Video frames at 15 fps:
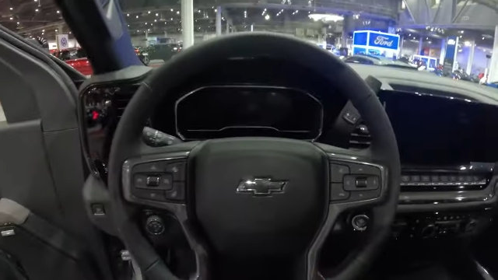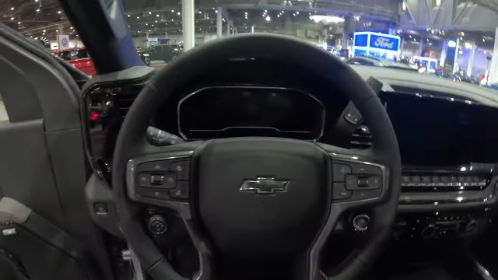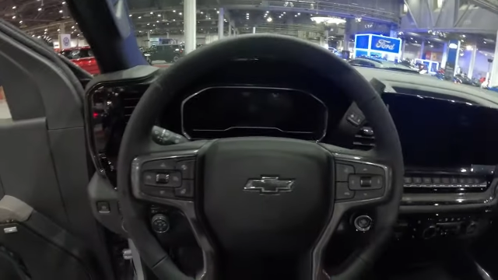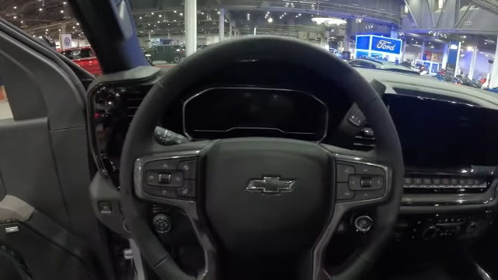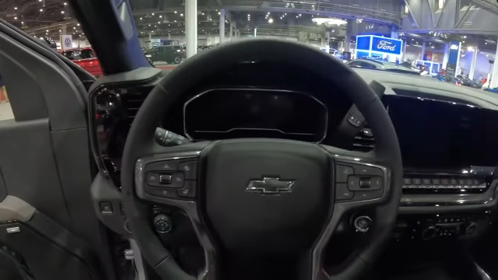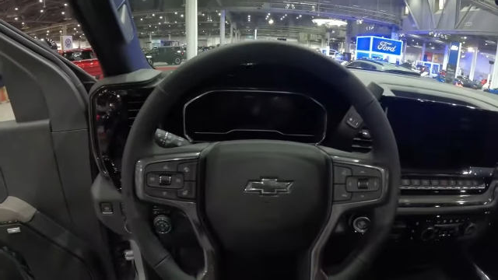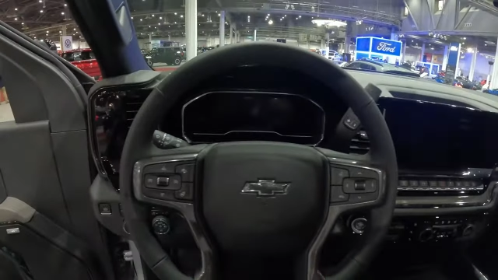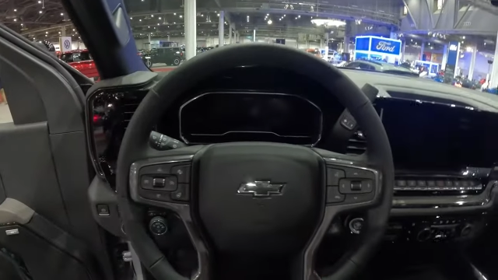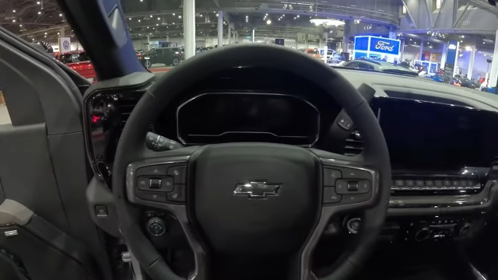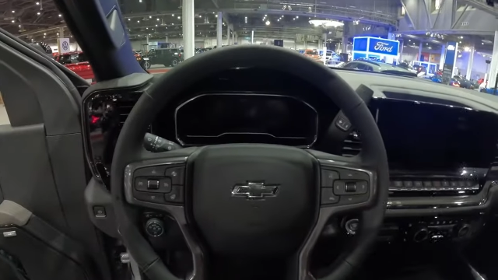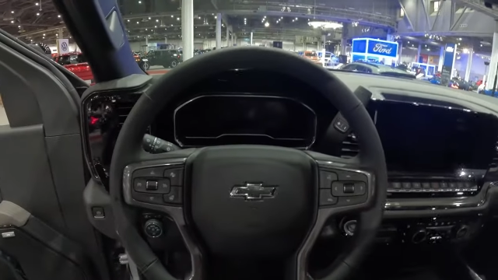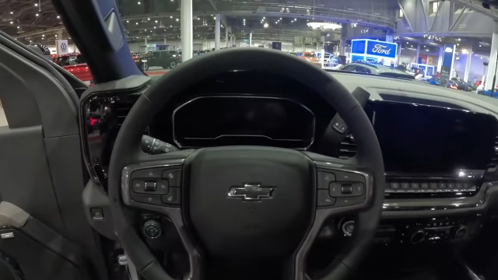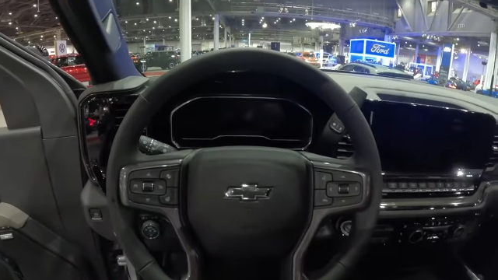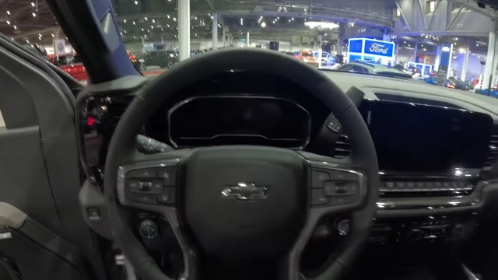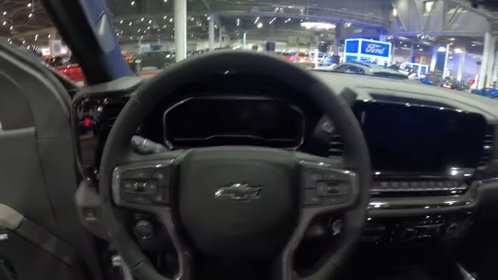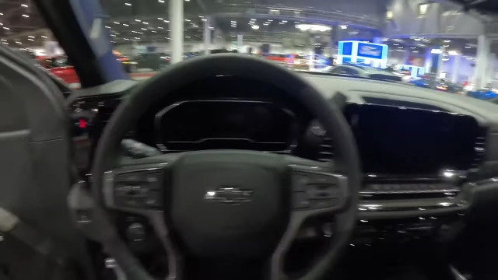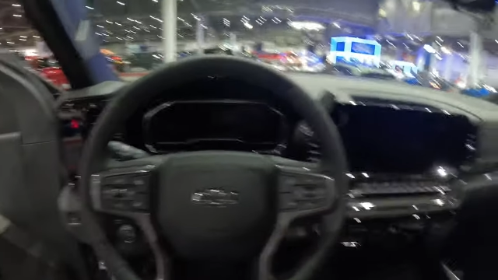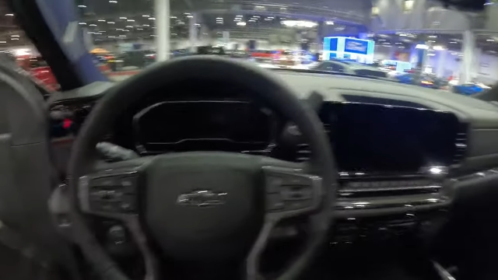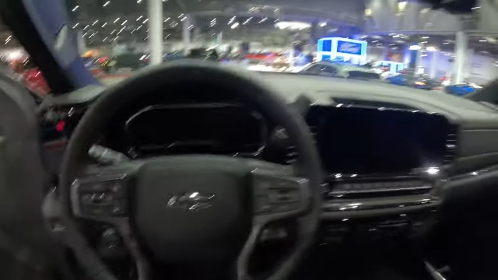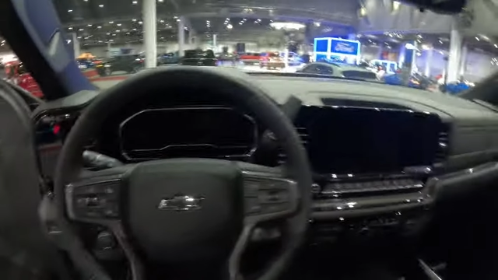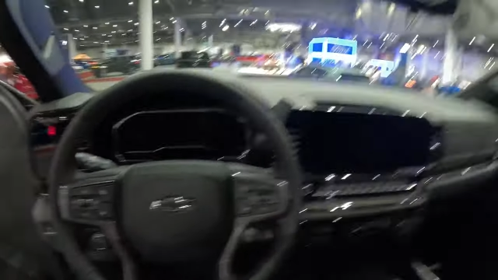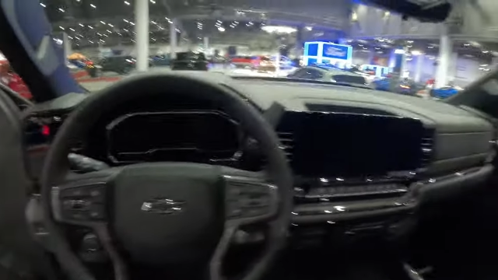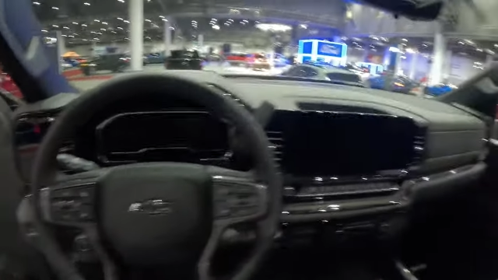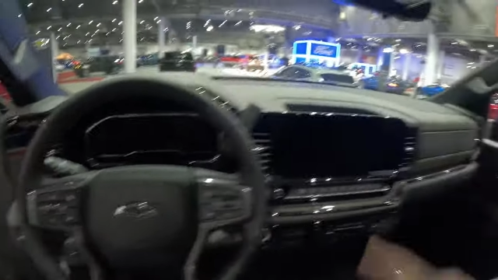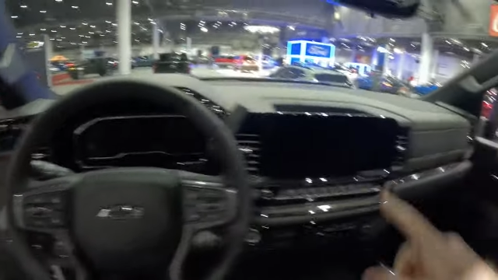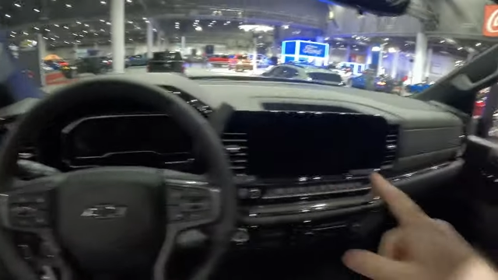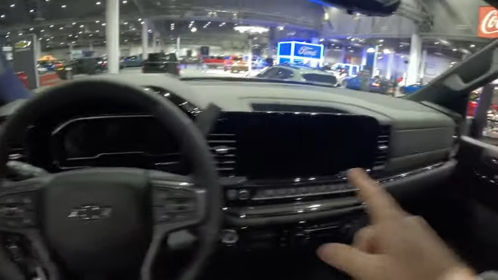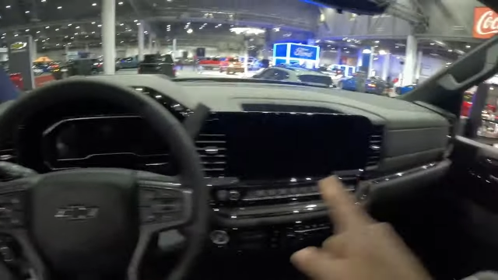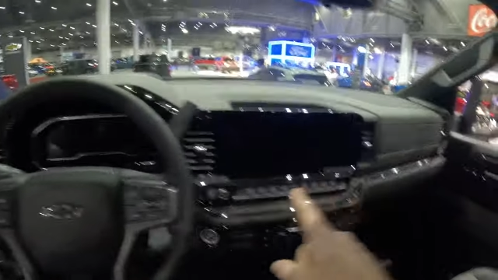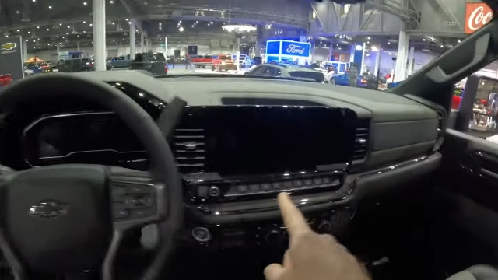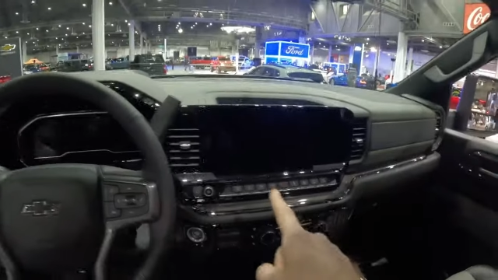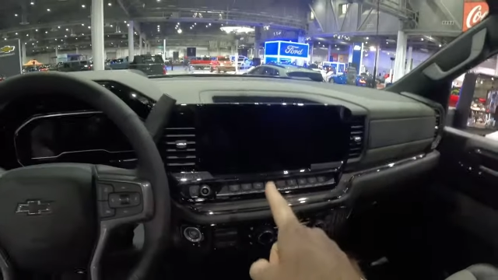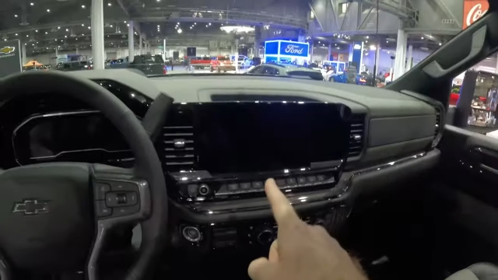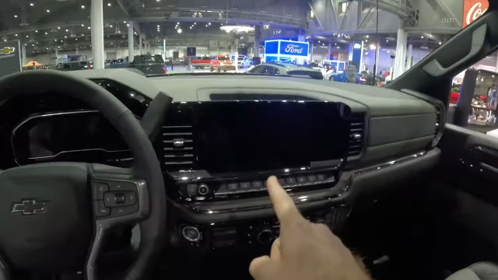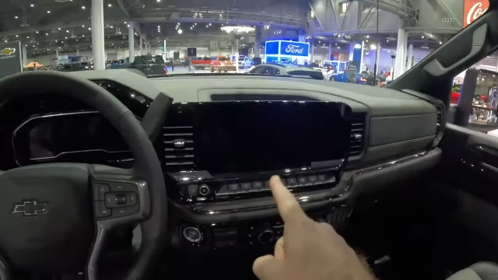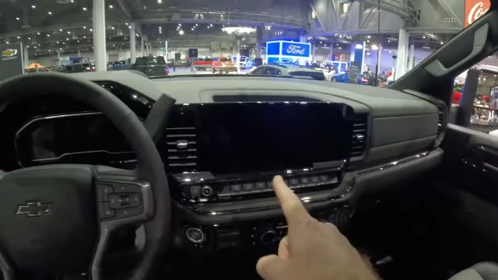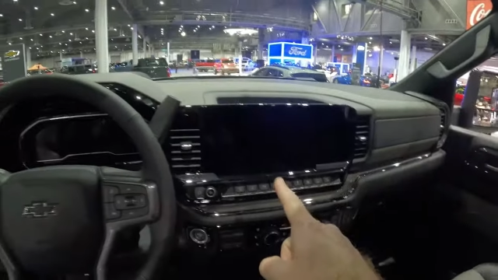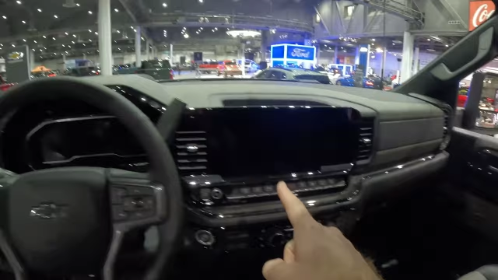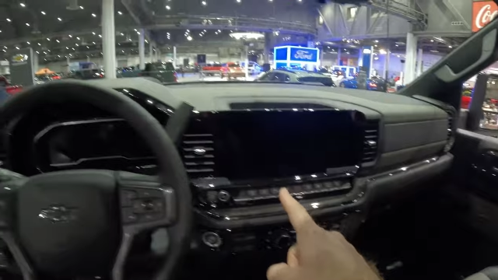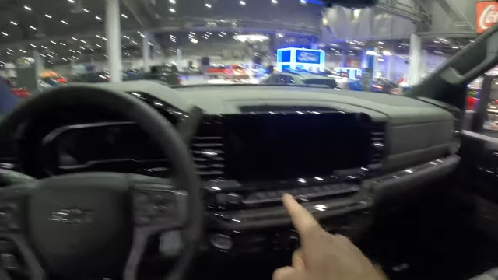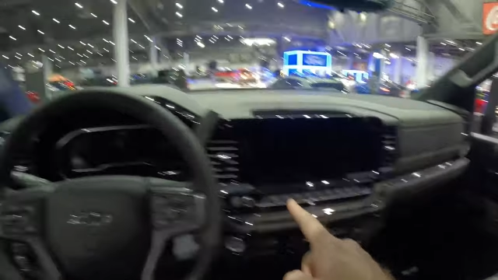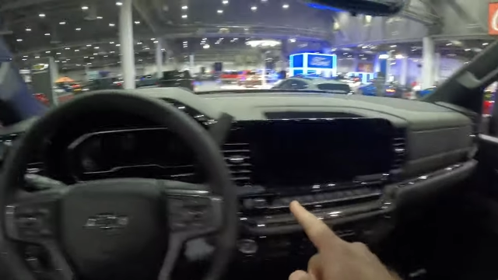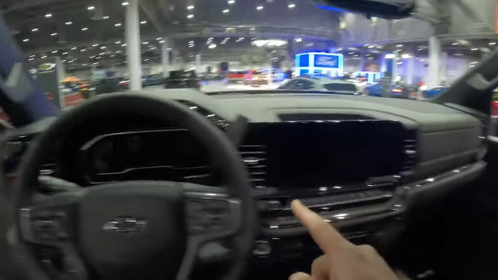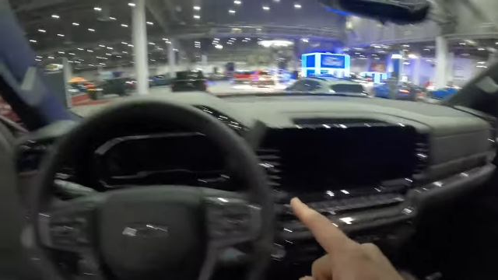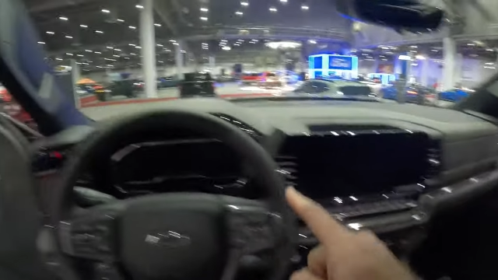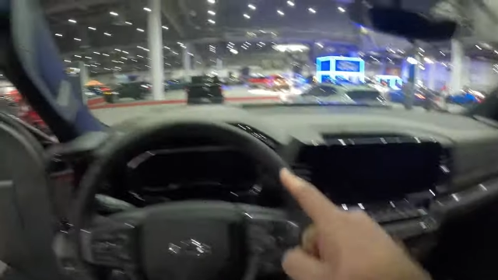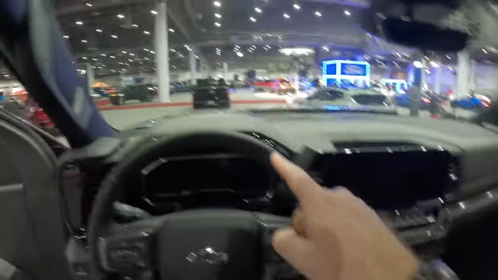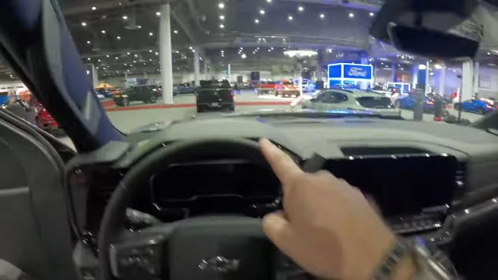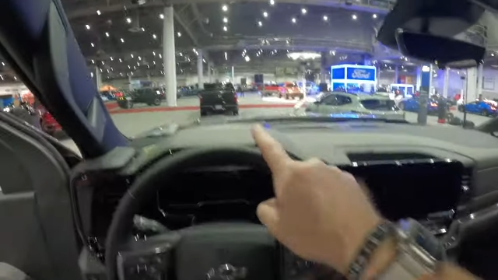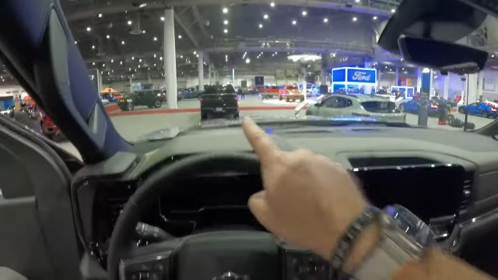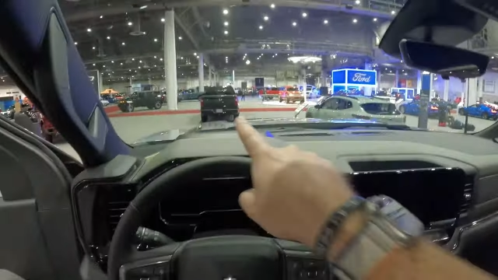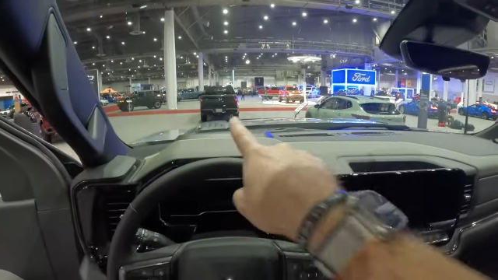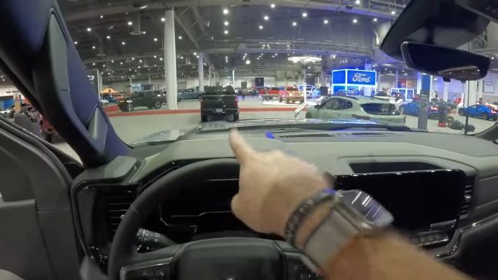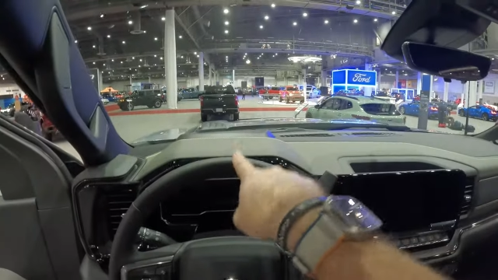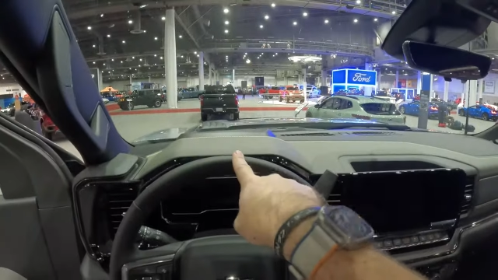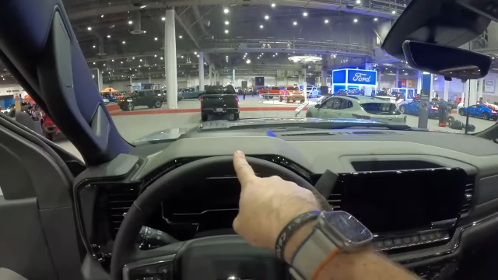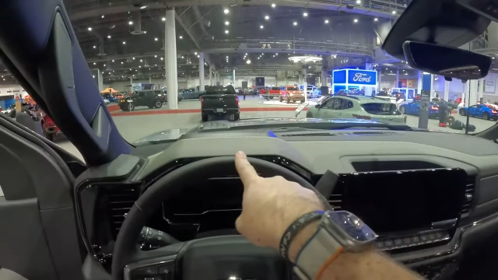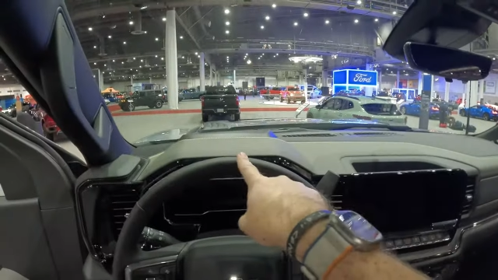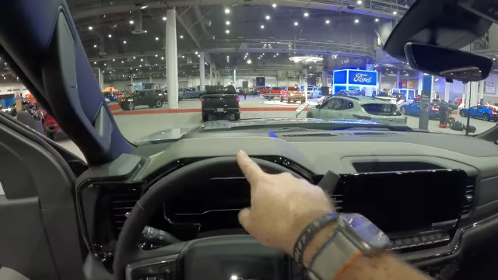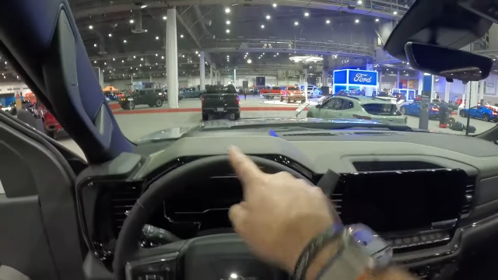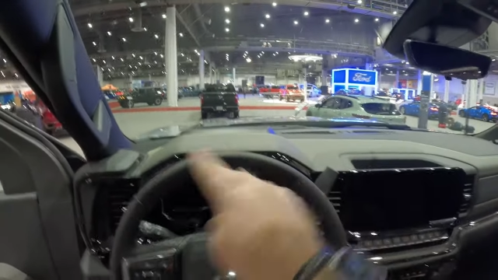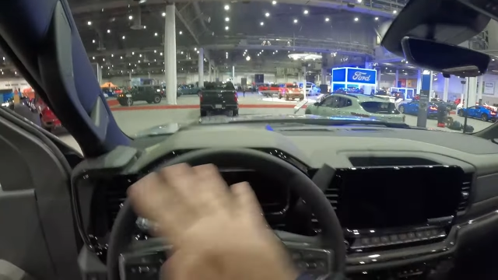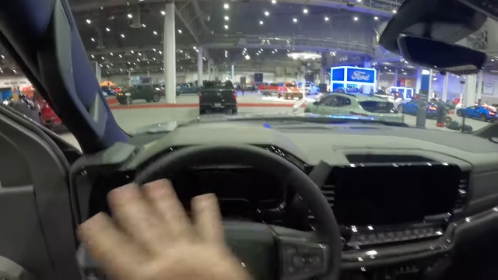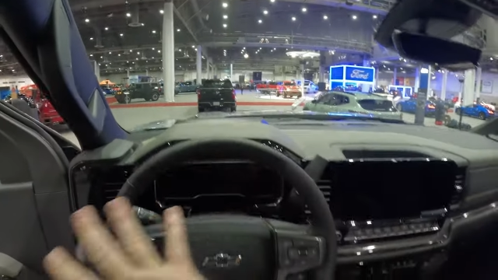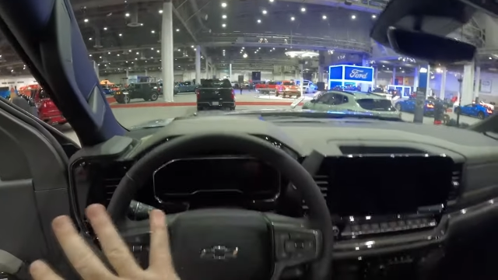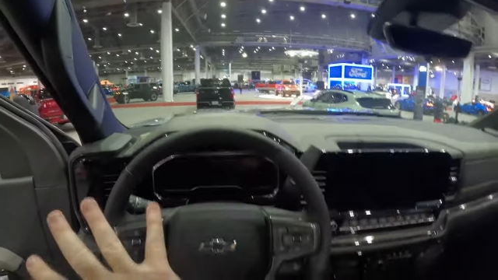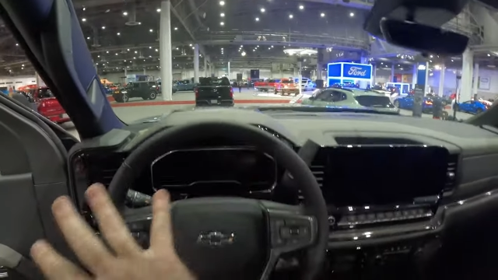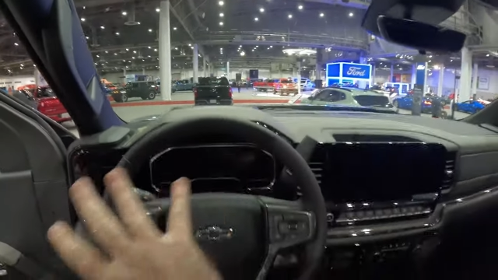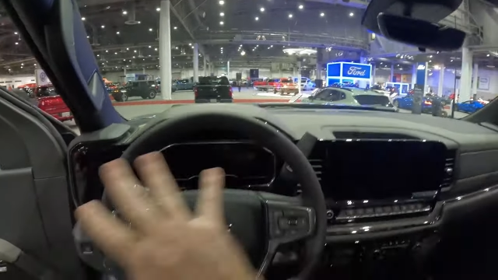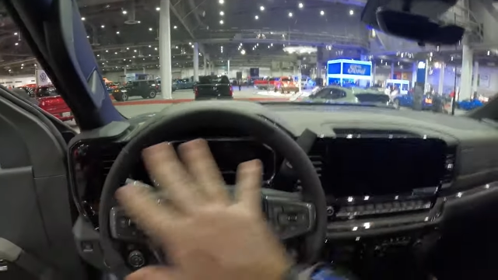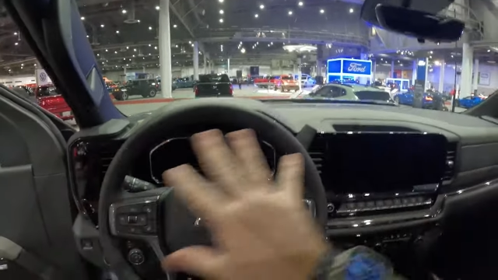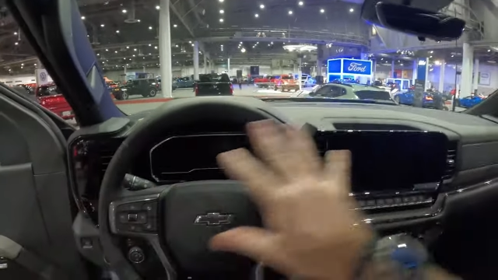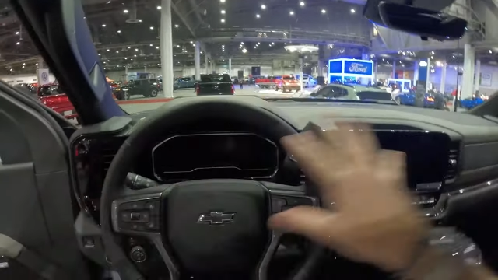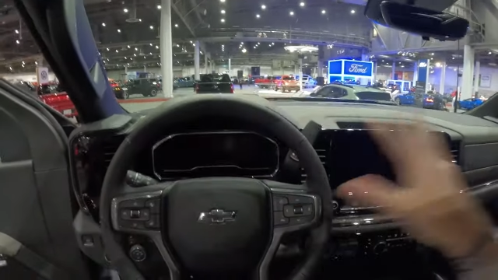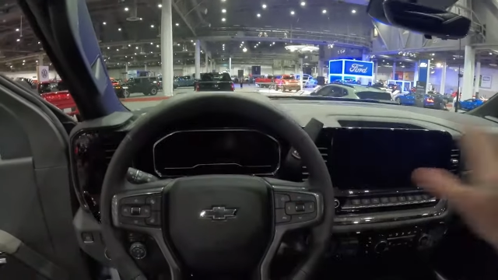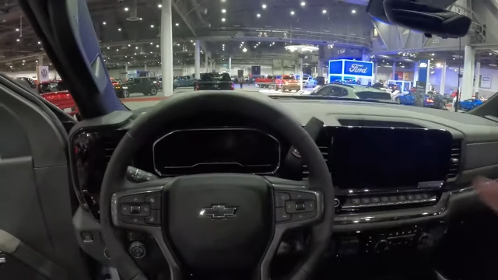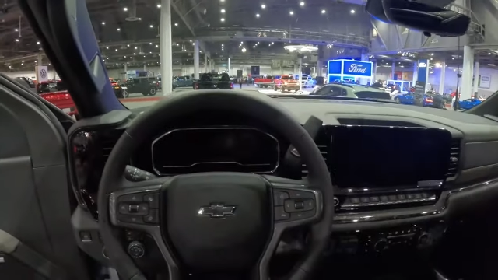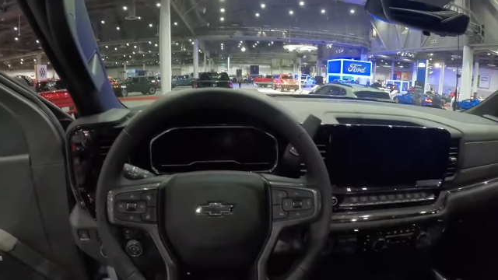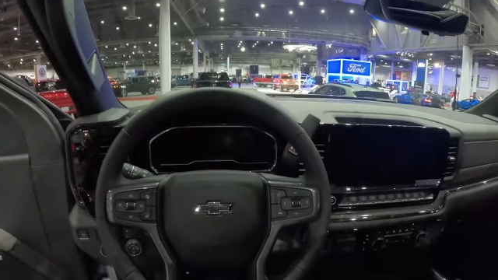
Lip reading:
[unreadable: no face in view]